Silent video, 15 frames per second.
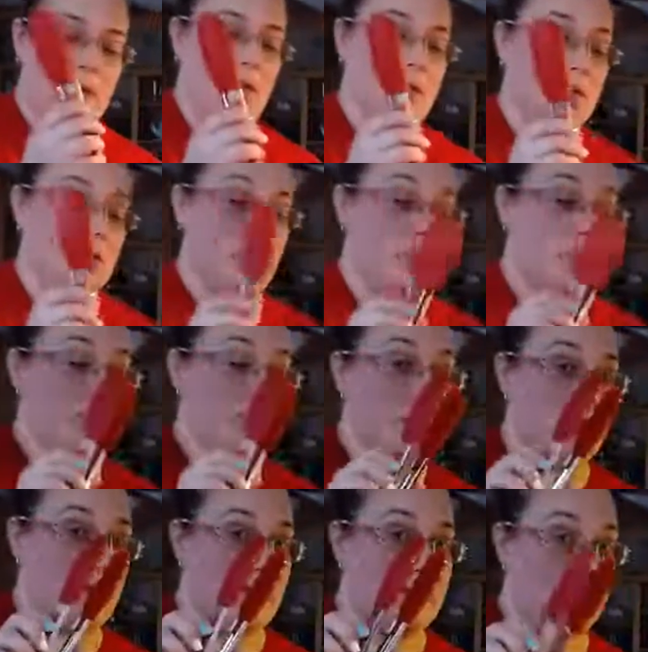So
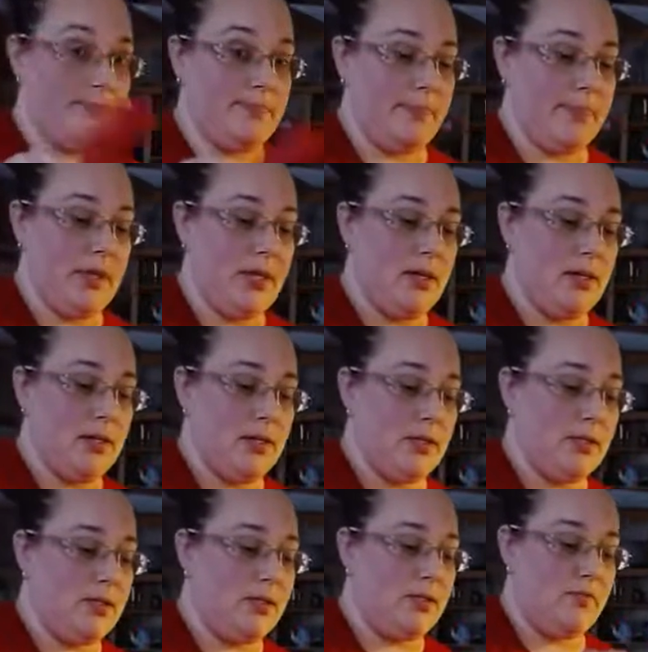remember,
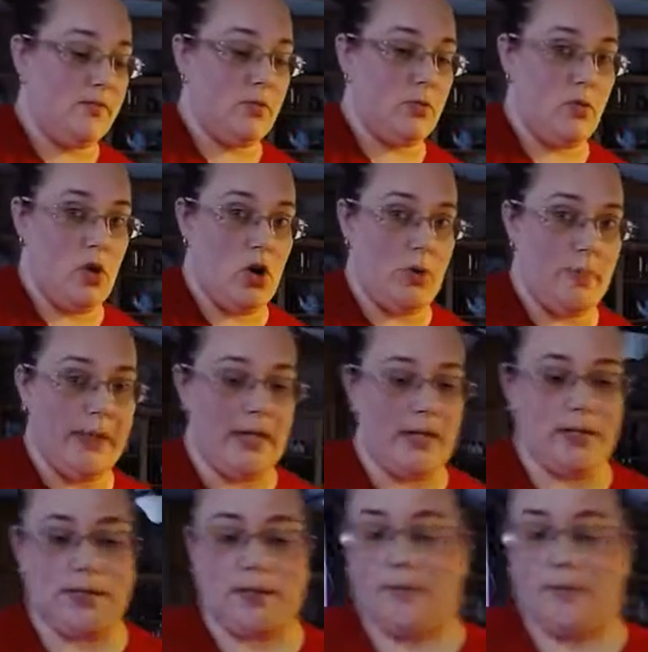this is for raw meat.